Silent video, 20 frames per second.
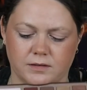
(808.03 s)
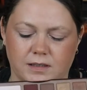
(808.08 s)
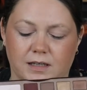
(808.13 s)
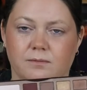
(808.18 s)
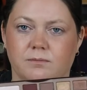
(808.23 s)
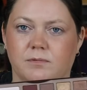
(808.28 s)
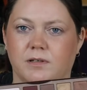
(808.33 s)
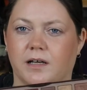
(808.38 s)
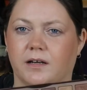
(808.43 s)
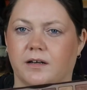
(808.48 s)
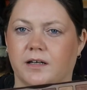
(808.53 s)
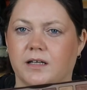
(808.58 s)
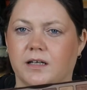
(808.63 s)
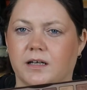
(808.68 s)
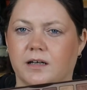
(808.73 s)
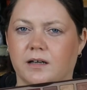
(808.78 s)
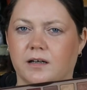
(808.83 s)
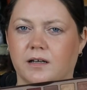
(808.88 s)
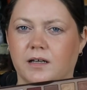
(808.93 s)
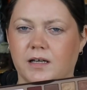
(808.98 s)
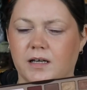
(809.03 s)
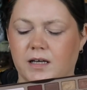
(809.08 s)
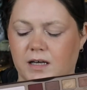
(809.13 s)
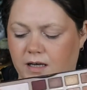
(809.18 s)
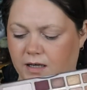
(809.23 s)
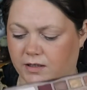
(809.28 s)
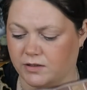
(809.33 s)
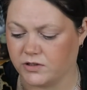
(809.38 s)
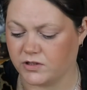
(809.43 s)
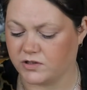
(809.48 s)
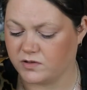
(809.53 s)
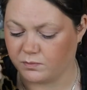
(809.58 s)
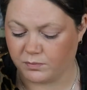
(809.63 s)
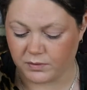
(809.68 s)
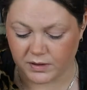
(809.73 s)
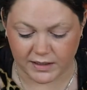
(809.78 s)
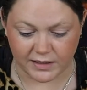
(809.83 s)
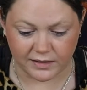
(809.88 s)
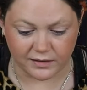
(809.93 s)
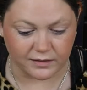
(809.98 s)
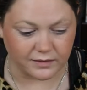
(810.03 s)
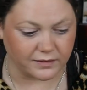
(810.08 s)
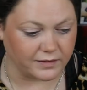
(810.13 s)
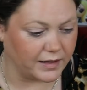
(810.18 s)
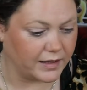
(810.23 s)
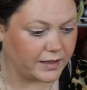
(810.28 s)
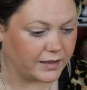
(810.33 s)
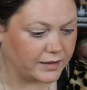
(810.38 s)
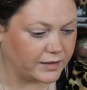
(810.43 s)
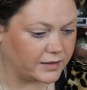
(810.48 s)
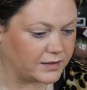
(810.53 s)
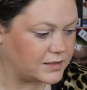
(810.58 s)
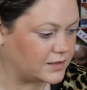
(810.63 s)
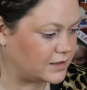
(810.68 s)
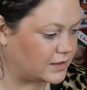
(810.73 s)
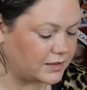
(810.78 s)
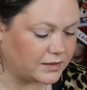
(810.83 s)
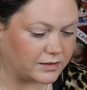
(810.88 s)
Yep, down here, and just blend that.